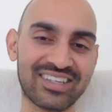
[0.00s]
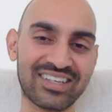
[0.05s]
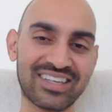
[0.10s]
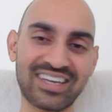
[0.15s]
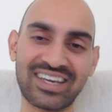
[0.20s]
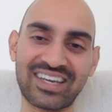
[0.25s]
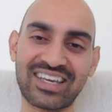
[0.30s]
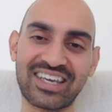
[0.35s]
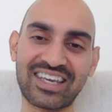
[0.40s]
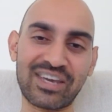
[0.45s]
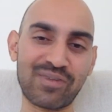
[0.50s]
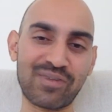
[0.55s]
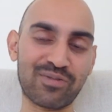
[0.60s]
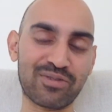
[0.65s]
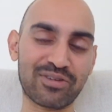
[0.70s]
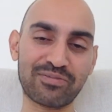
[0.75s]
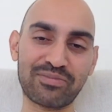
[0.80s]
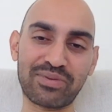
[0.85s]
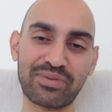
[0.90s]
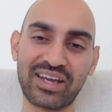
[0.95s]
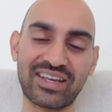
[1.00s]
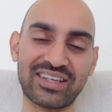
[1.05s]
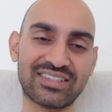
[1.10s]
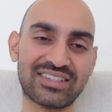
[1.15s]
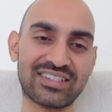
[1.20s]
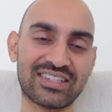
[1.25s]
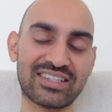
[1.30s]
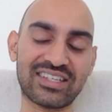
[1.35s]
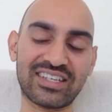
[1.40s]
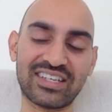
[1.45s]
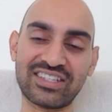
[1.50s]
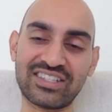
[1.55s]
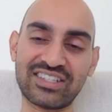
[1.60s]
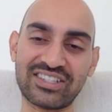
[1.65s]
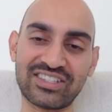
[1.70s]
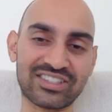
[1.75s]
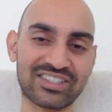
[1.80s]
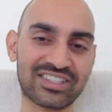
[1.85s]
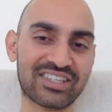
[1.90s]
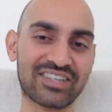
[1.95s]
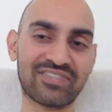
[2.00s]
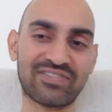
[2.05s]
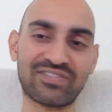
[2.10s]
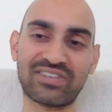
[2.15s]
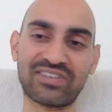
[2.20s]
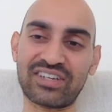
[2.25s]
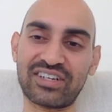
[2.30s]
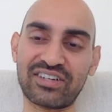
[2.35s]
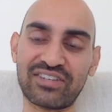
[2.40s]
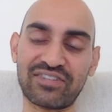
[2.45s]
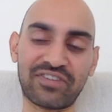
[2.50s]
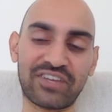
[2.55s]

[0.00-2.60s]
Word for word: Yeah, keyword based. It's easier to convert.